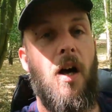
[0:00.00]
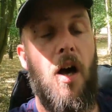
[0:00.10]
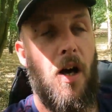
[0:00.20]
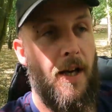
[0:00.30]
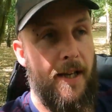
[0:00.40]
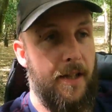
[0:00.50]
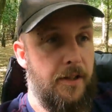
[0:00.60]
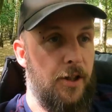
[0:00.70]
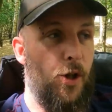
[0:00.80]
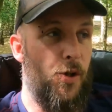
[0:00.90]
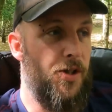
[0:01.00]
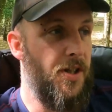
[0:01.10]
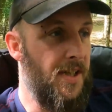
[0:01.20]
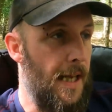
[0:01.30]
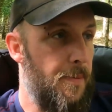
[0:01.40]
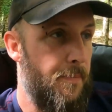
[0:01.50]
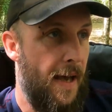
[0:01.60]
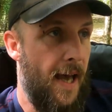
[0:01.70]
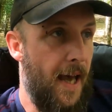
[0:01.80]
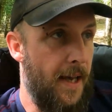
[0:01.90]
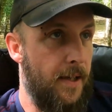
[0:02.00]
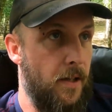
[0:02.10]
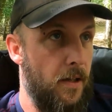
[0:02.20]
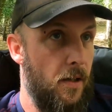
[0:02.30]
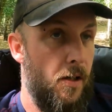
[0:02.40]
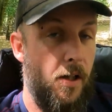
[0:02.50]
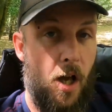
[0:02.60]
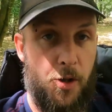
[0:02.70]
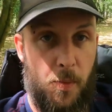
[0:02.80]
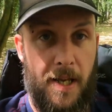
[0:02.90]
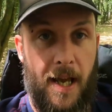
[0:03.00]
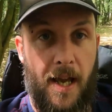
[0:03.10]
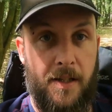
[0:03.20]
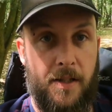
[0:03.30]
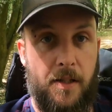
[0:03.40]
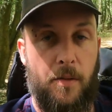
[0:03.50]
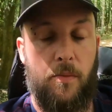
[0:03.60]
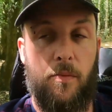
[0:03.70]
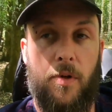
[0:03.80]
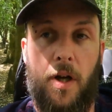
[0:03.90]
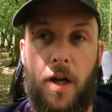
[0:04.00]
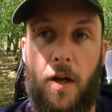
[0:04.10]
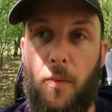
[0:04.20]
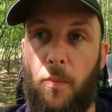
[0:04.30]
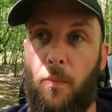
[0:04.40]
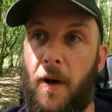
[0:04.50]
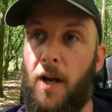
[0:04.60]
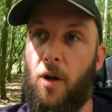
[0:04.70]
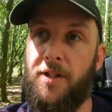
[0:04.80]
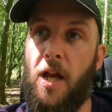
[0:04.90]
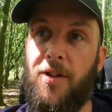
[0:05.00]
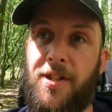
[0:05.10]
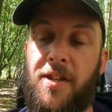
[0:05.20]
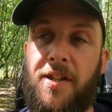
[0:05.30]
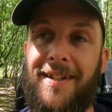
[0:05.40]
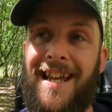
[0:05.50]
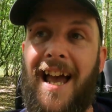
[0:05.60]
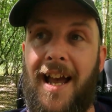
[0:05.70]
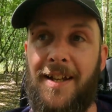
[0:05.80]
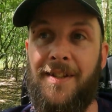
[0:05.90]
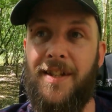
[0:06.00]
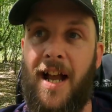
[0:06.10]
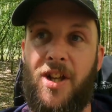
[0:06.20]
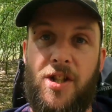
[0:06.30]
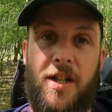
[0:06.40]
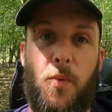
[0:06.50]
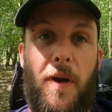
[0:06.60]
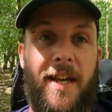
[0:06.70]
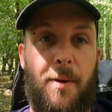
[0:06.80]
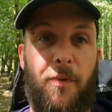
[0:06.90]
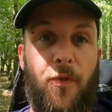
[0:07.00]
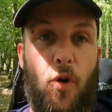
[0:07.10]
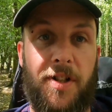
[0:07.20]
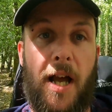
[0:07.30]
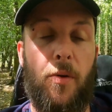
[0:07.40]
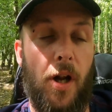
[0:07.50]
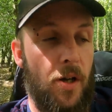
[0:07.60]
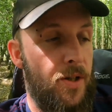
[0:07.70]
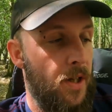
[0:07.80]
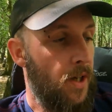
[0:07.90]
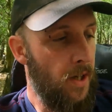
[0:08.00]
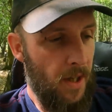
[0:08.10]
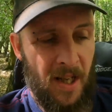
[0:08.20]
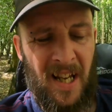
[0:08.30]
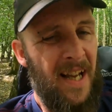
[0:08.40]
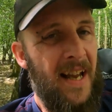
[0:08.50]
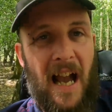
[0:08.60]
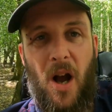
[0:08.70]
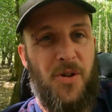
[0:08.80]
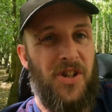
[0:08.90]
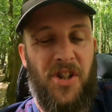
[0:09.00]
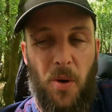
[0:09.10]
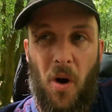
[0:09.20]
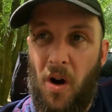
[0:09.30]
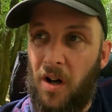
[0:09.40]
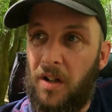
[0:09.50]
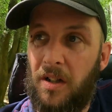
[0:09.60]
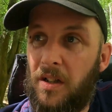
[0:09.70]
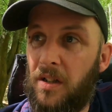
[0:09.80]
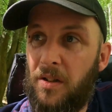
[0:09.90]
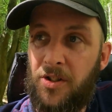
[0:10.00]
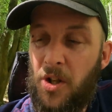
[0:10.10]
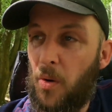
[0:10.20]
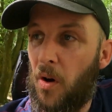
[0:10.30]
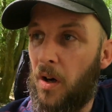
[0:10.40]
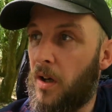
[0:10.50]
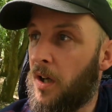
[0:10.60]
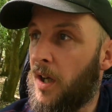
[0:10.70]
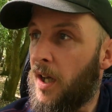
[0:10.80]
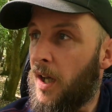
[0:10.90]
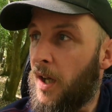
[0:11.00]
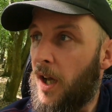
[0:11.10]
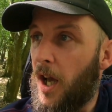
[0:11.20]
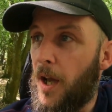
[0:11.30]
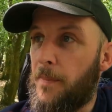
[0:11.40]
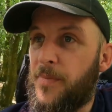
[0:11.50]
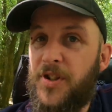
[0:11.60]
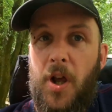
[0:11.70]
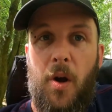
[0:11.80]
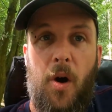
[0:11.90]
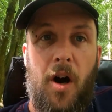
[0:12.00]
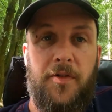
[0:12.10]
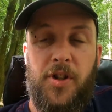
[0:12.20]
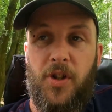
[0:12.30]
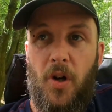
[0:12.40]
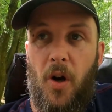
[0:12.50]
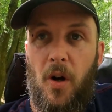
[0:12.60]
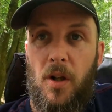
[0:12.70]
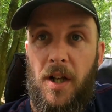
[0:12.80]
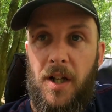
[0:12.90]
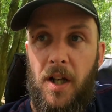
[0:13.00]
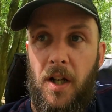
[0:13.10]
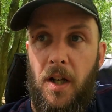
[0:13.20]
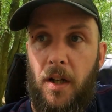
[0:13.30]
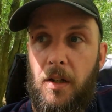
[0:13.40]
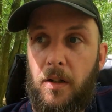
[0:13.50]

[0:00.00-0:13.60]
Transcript: I used the sleeping bag last weekend when I was down in Sussex, and actually the weekend before at Download. Oh, it's just too hot, too hot. So I've just got like a,